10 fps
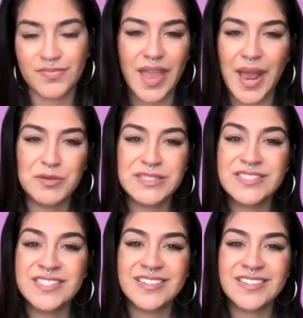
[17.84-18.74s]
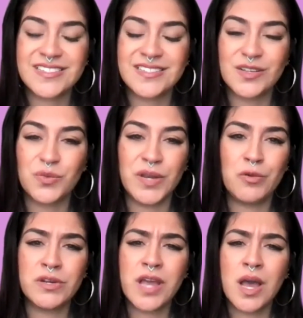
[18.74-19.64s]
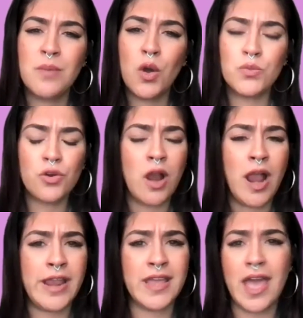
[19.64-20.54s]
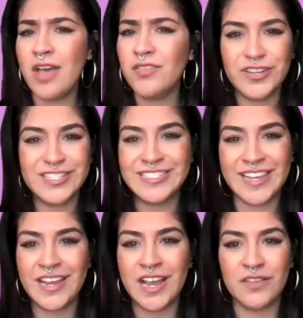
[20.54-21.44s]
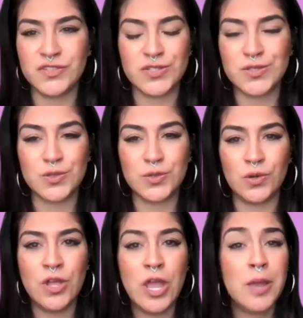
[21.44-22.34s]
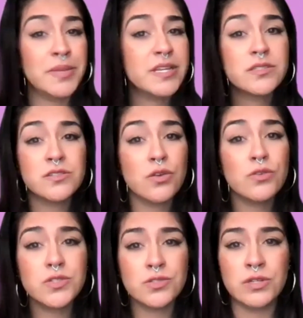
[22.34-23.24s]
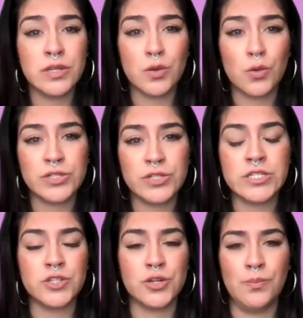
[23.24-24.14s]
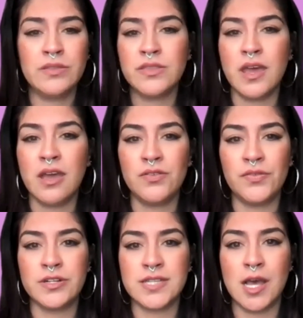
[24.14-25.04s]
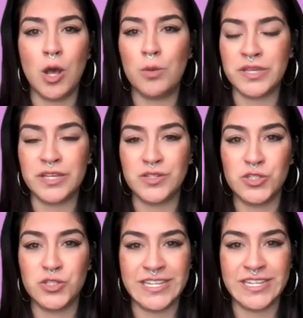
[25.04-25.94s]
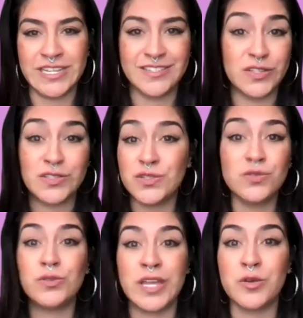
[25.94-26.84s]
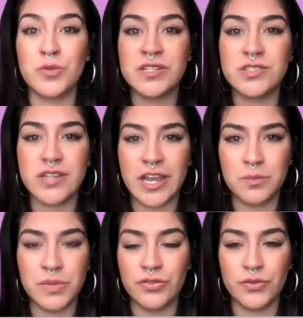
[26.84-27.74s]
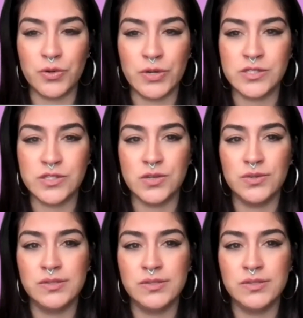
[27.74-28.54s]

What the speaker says: I was 6 when I would come home crying every day after school because no student or teacher made the effort to help me understand this new language I'd been thrown into.